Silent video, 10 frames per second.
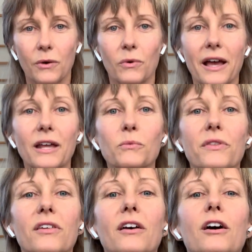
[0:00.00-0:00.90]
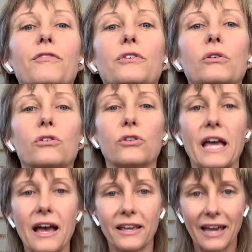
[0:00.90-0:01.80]
We'll end with a few little
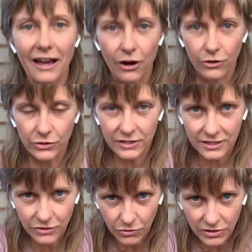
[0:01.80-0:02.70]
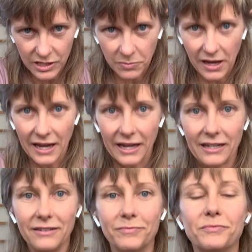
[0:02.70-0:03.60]
cat-cows through the
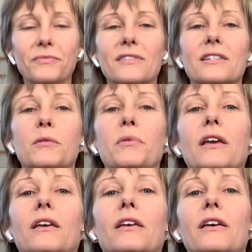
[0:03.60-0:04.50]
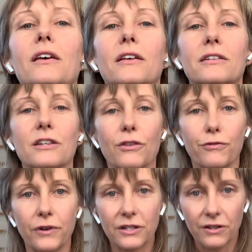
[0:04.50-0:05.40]
spine, tipping to the
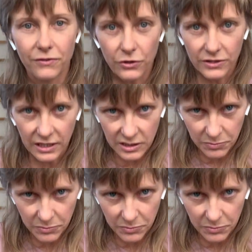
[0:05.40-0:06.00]
front of your sits